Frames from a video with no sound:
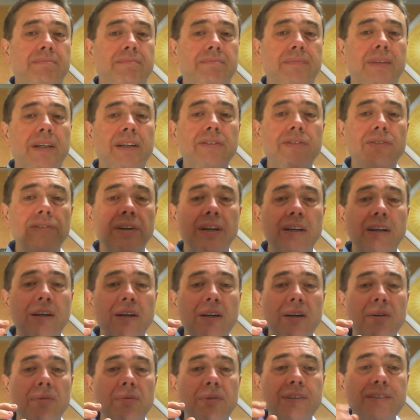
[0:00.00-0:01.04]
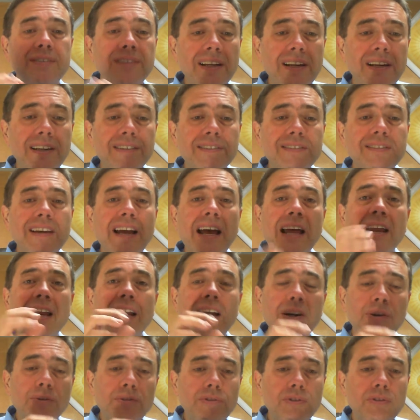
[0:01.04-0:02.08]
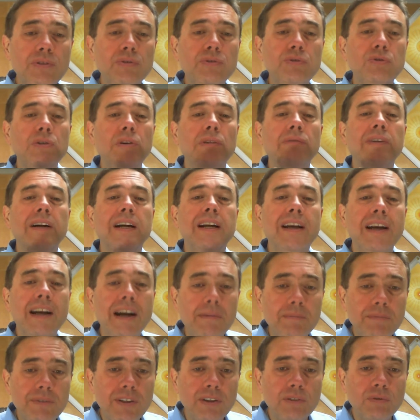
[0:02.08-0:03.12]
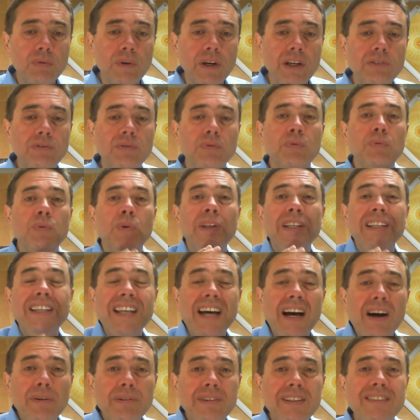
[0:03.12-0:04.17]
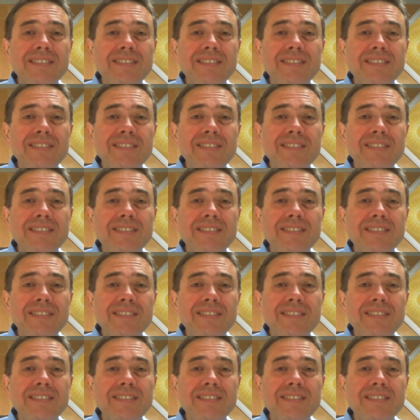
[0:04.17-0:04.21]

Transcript: Because resilience allows you to overcome situations without the